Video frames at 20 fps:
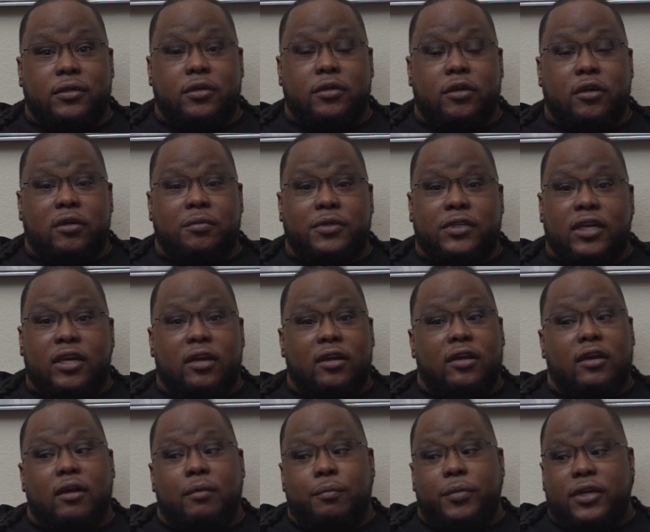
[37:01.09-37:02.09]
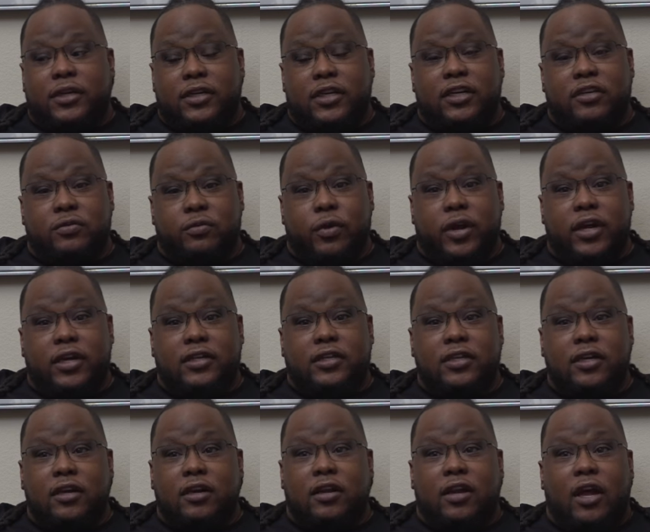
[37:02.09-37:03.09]
You know what I'm saying? But this race,
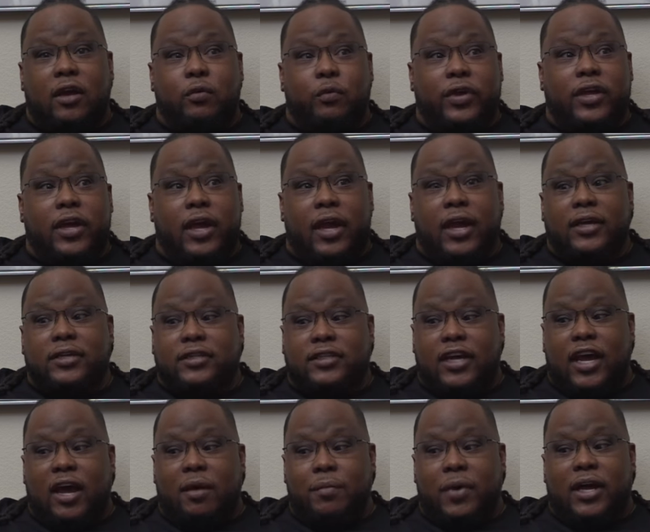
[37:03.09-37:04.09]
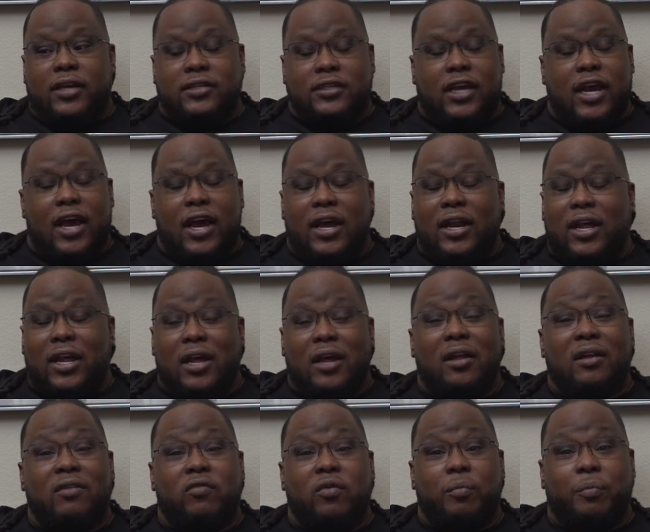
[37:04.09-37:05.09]
like we had side by side
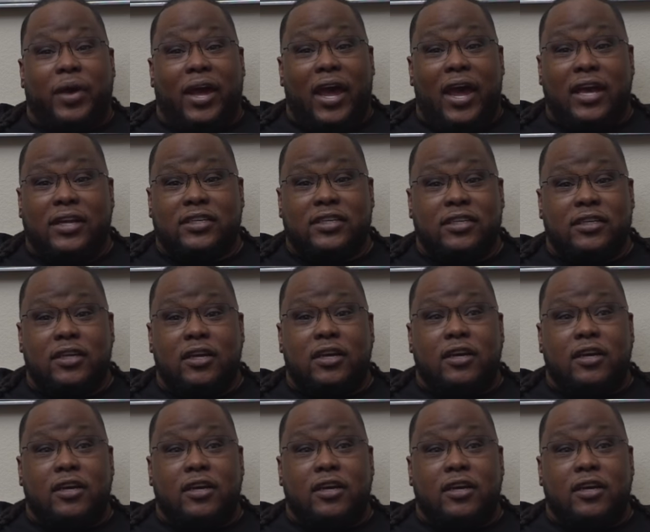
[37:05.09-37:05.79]
hell of a passes.